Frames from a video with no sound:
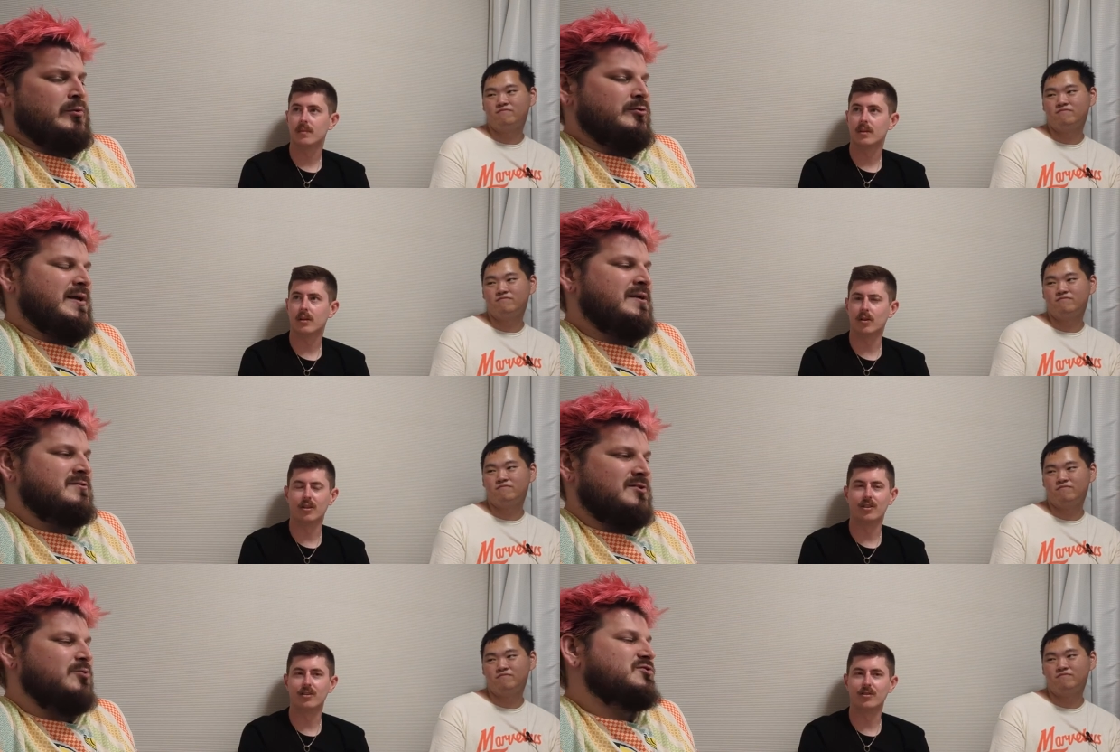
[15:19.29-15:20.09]
Speaker 1: will be.
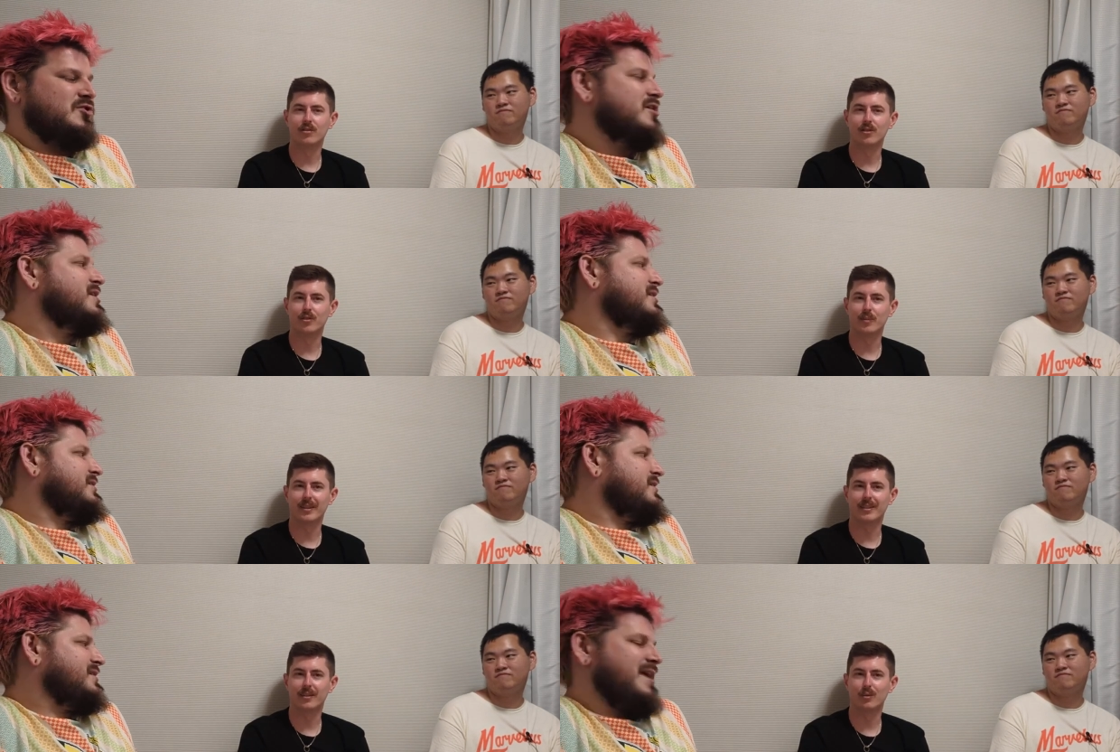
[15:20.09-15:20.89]
Oh, so Honolulu's not going to be
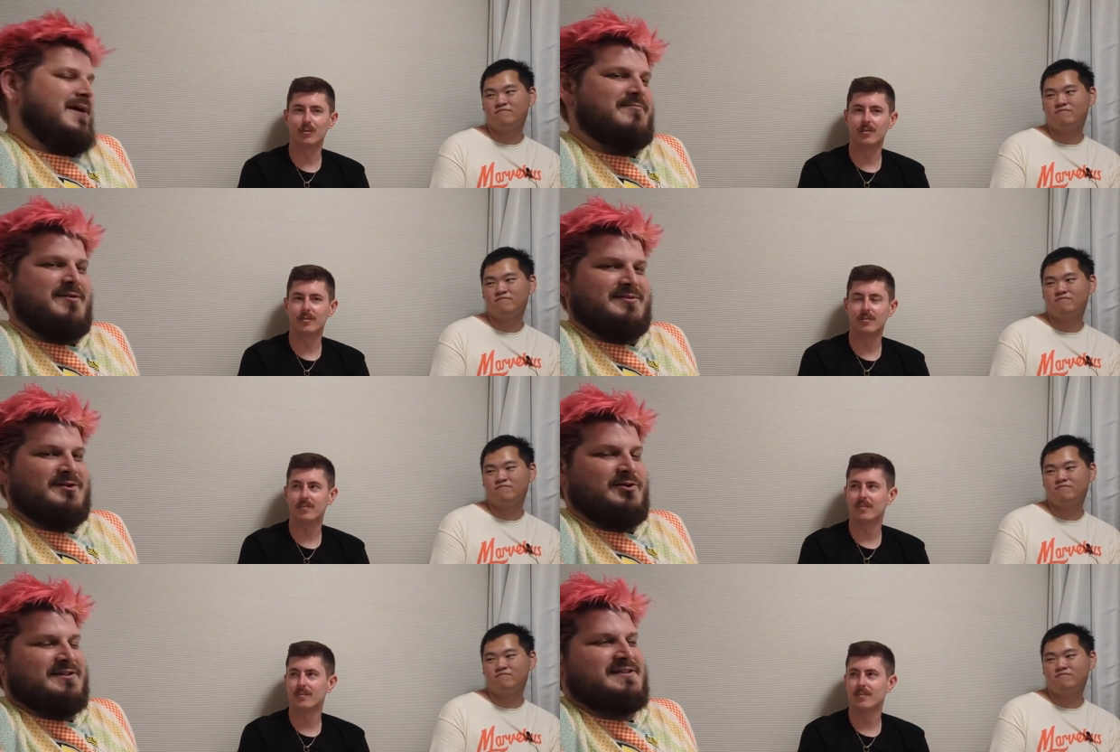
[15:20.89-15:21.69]
like that at yeah, all. It
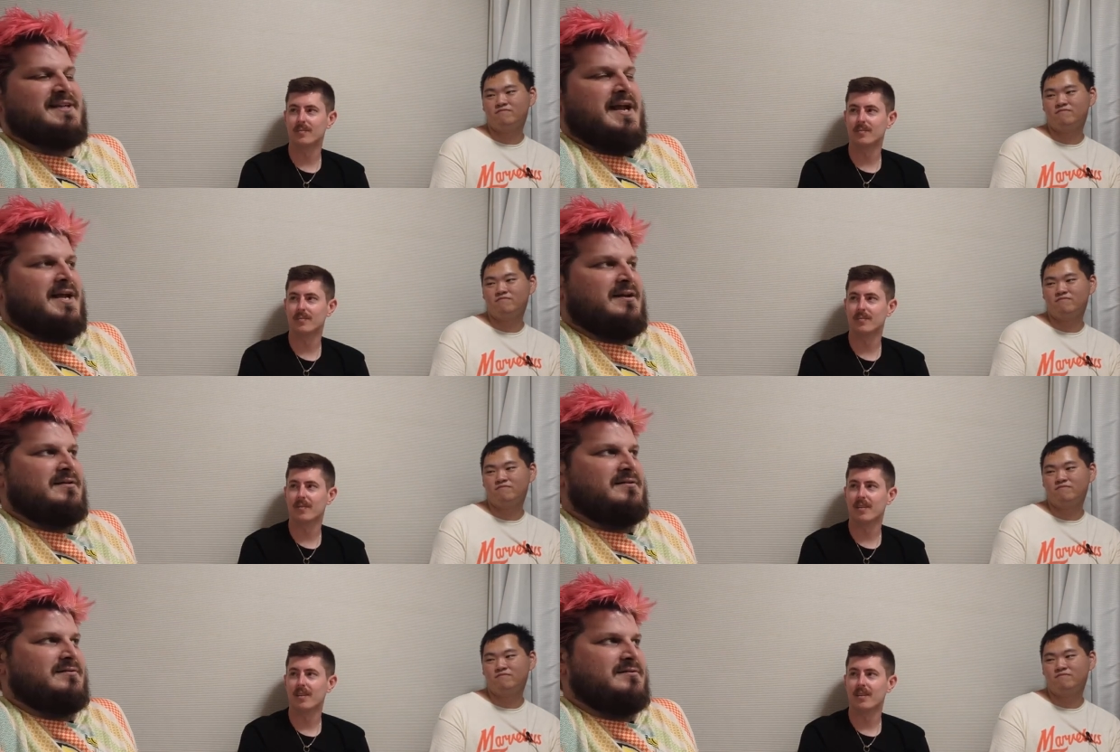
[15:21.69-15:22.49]
was good to see
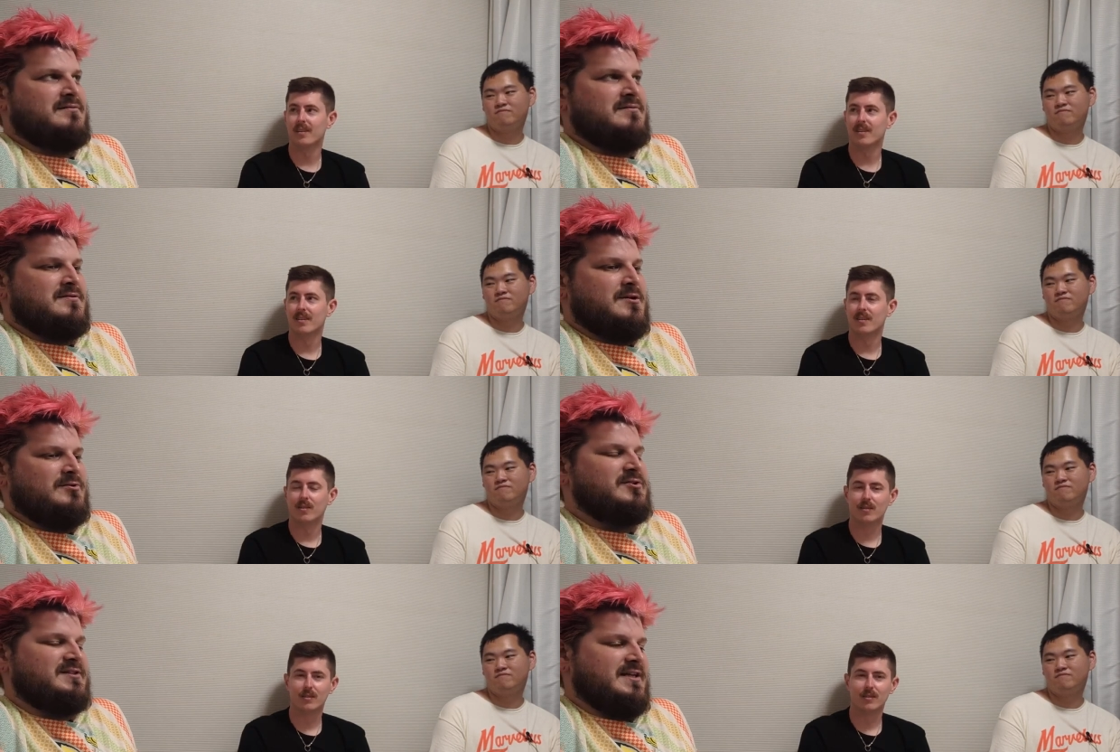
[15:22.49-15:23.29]
it
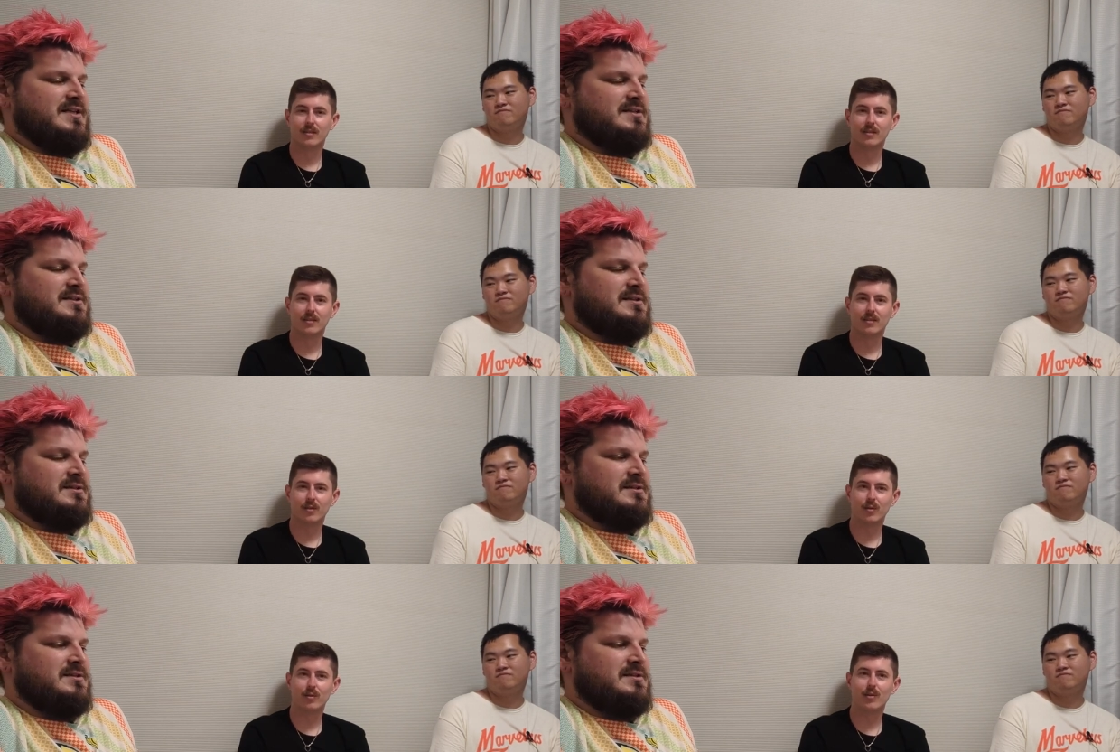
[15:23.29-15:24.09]
was good to see this.
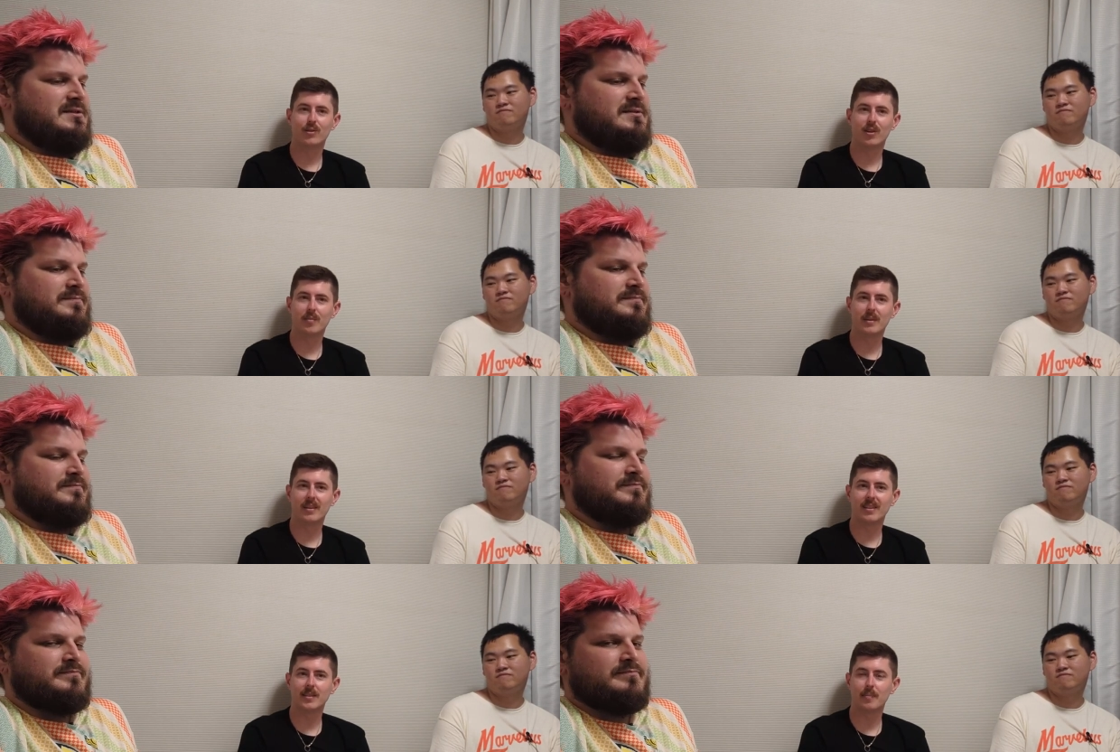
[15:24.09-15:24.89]
Speaker 2: Honolulu is going to
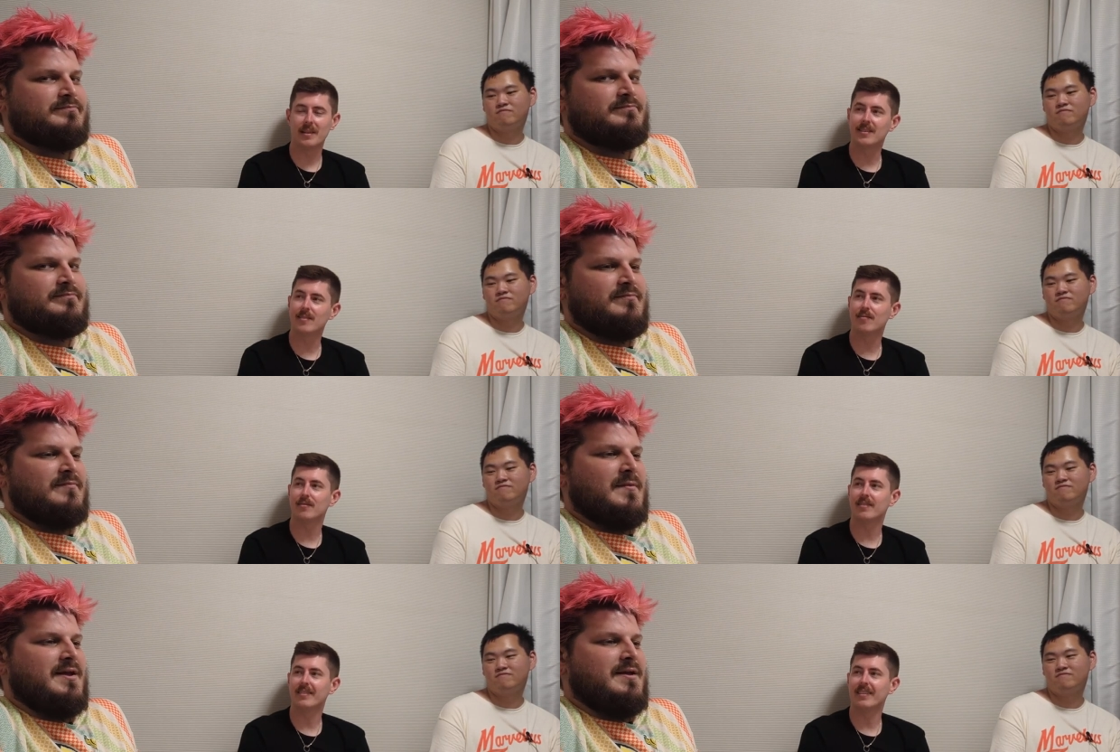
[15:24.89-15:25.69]
be
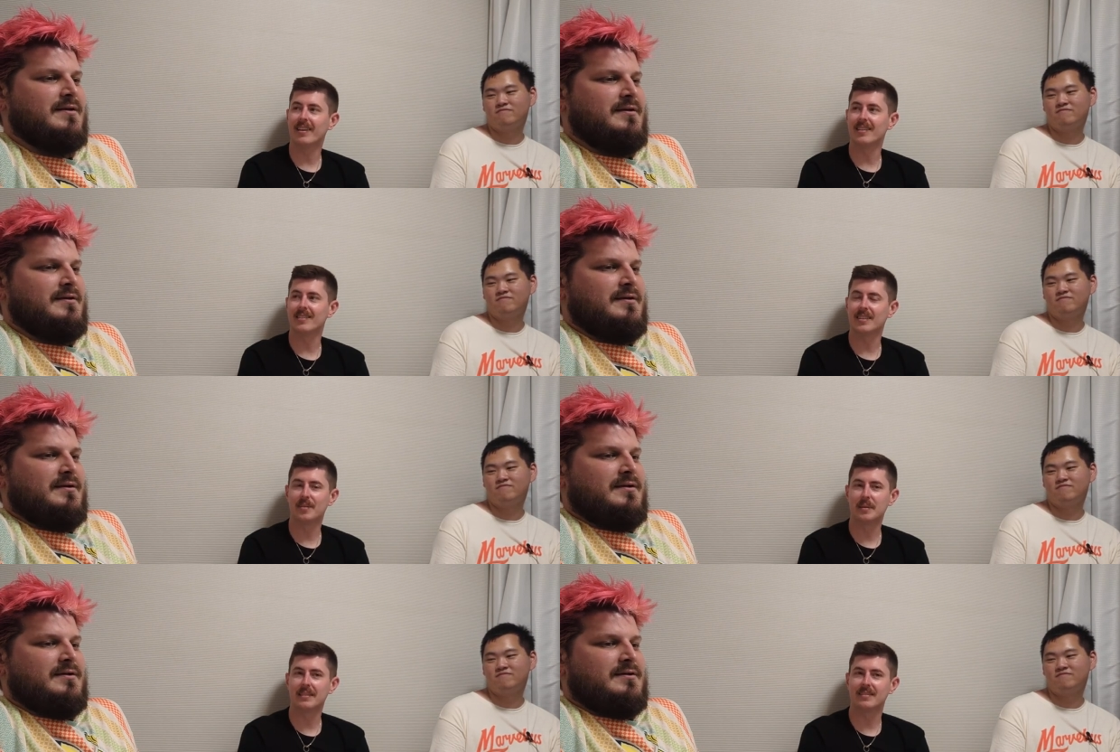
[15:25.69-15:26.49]
expensive, and it's
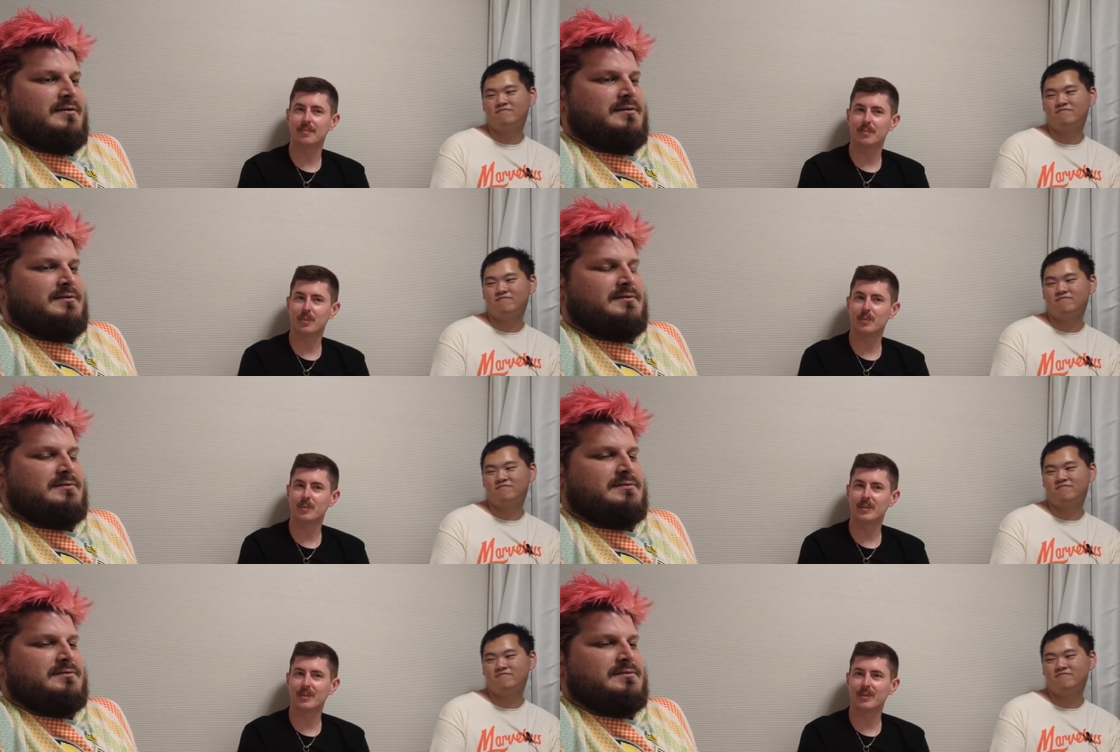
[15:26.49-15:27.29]
going to be
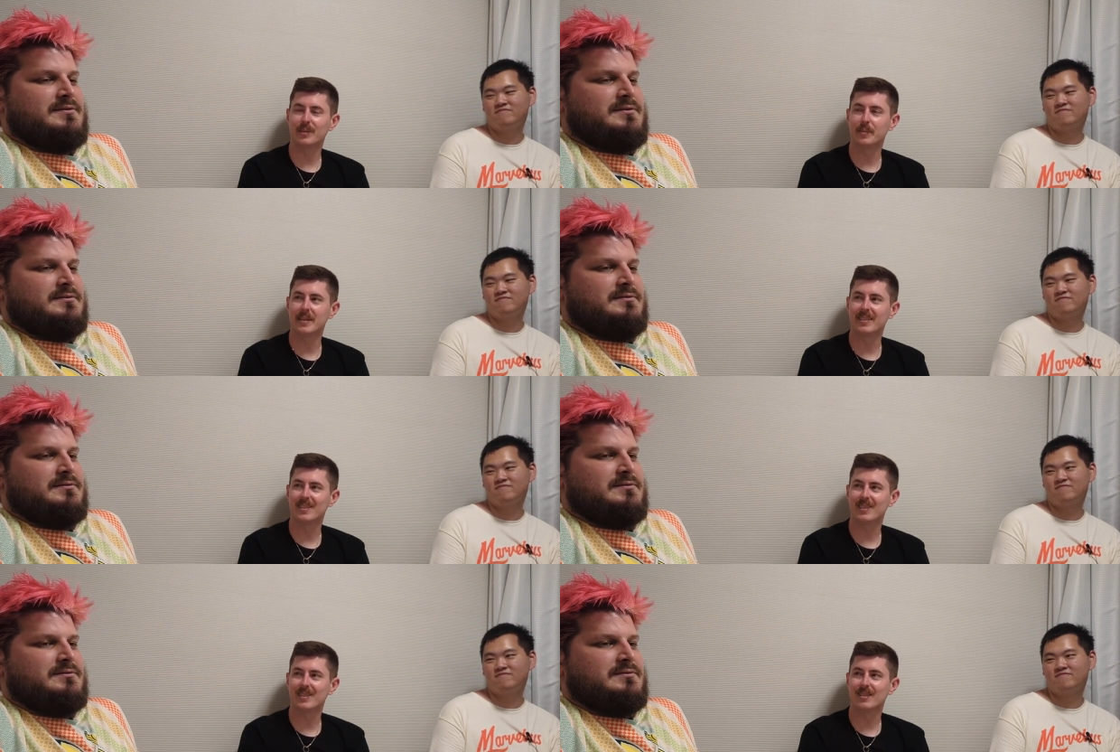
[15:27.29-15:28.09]
probably not the
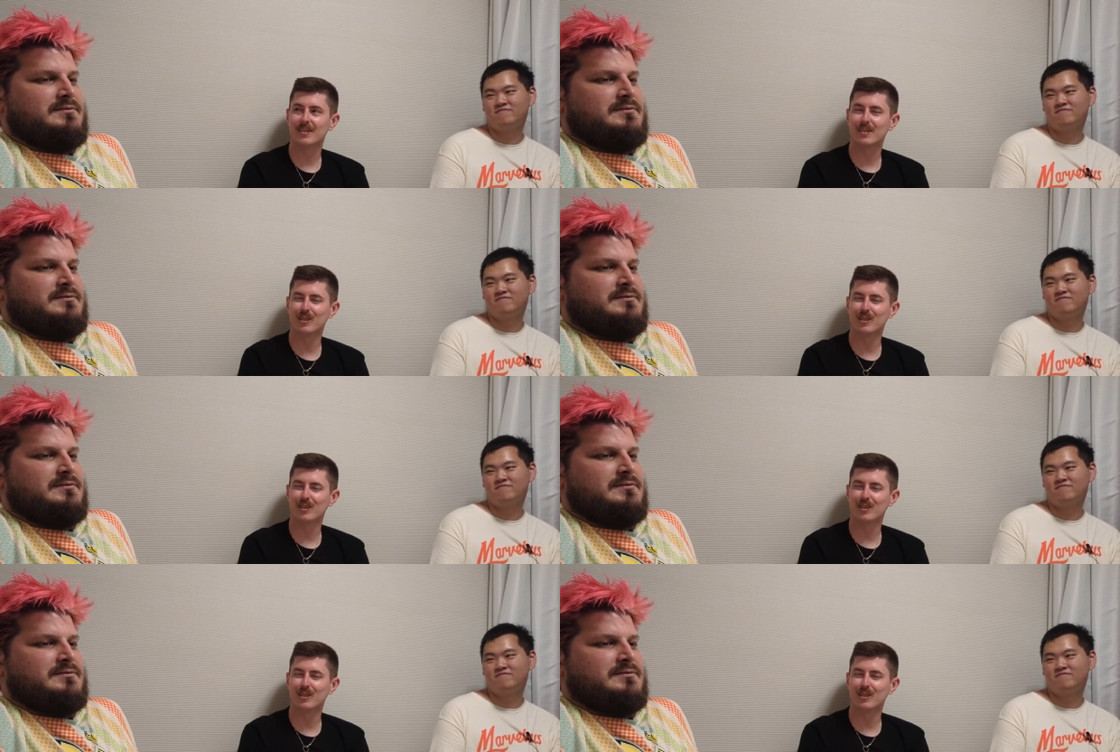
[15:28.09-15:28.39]
best because there's